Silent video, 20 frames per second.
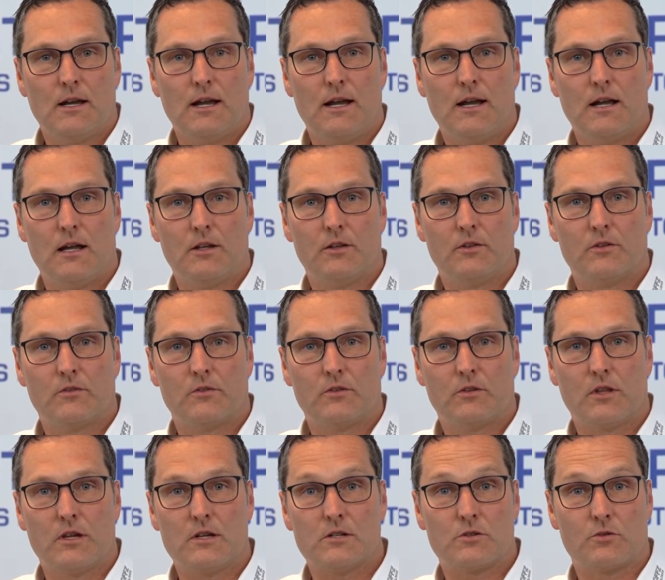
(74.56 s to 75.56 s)
and
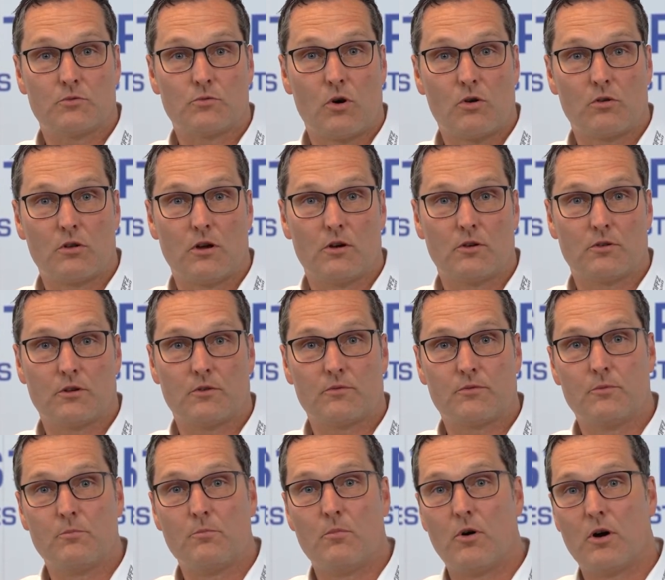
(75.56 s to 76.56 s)
there's a rollout of
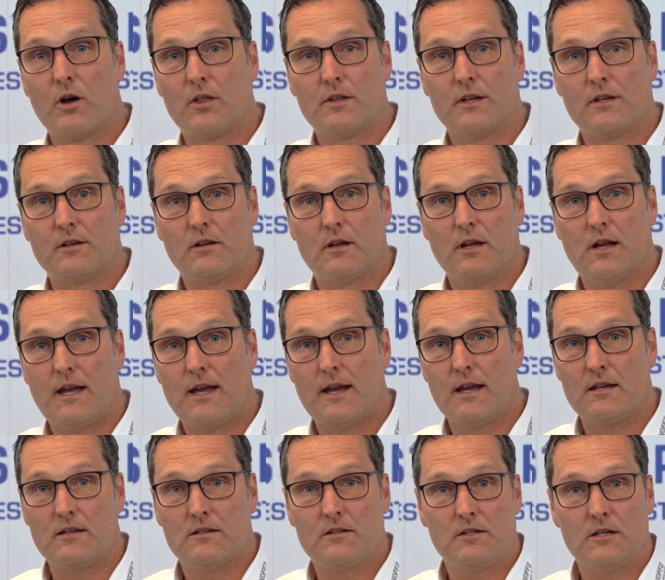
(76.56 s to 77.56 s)
more than
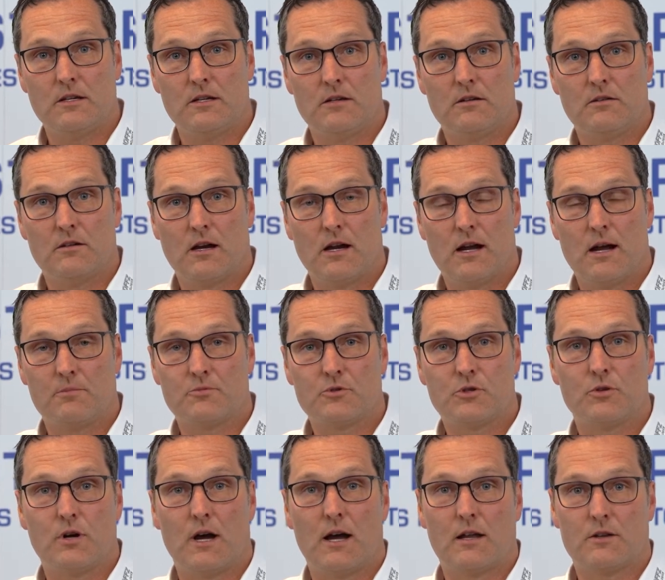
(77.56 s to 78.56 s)
80 up
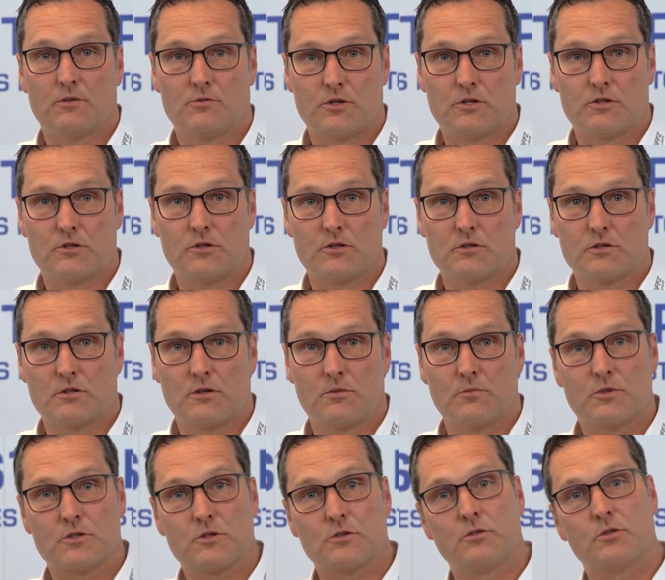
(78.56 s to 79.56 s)
to 100
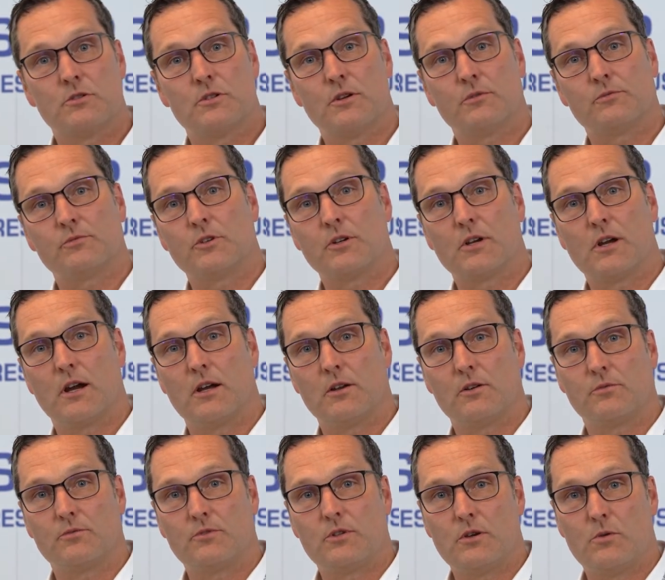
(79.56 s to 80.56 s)
systems to different kind
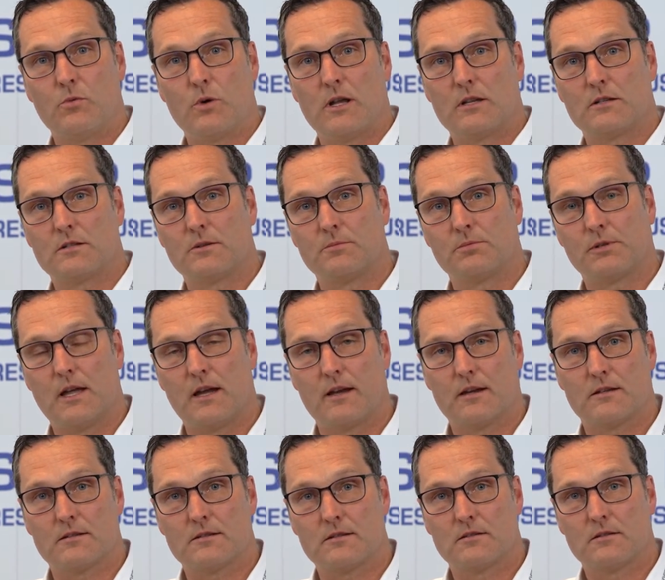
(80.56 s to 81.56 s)
of tier 1
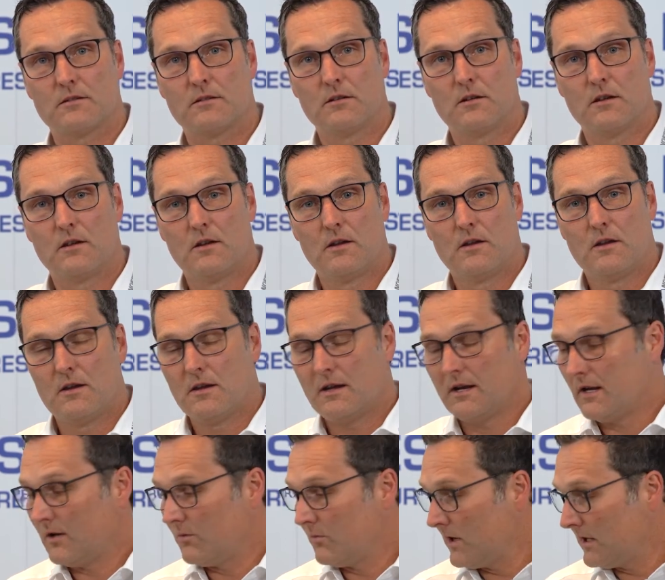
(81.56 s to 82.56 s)
suppliers.
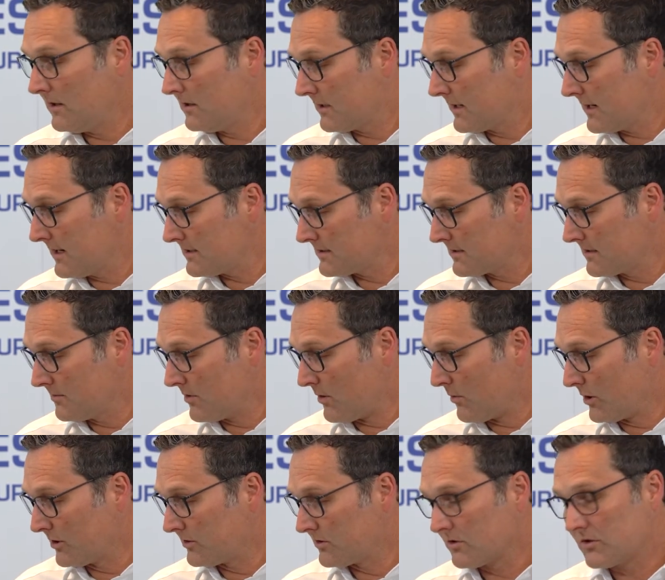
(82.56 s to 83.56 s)
And when the customer
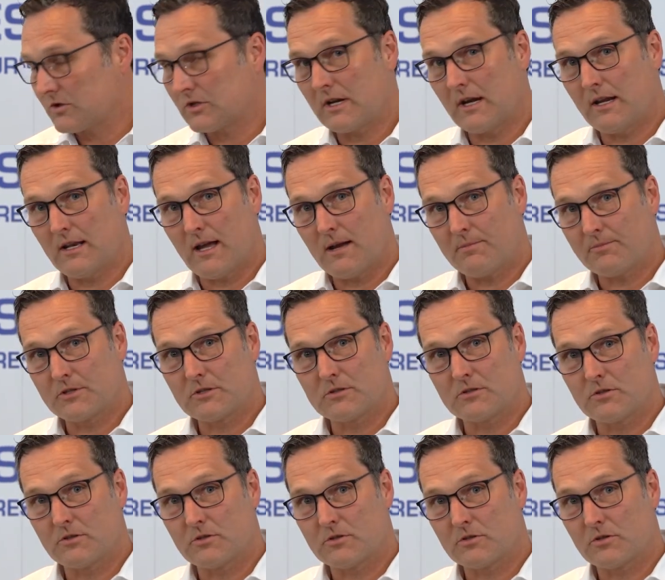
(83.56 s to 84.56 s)
wants to scale up the
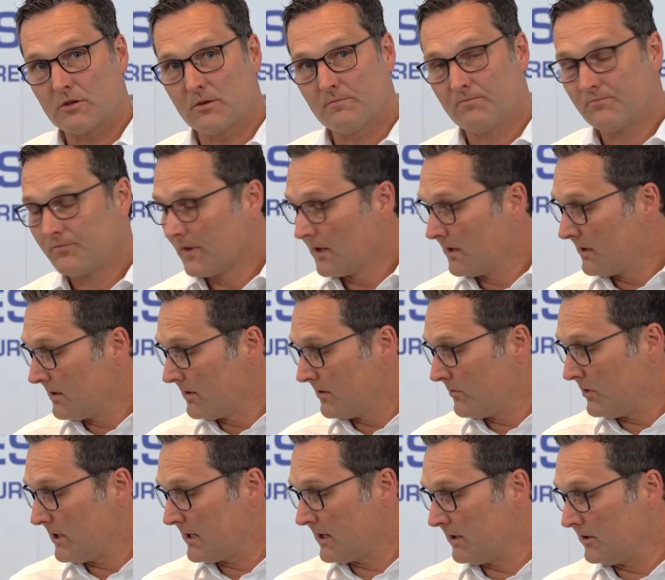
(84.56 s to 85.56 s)
system,
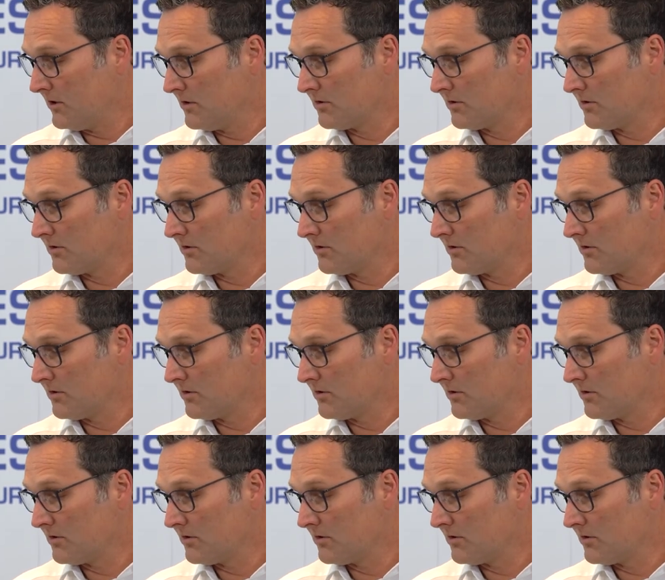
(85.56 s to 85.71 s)
we can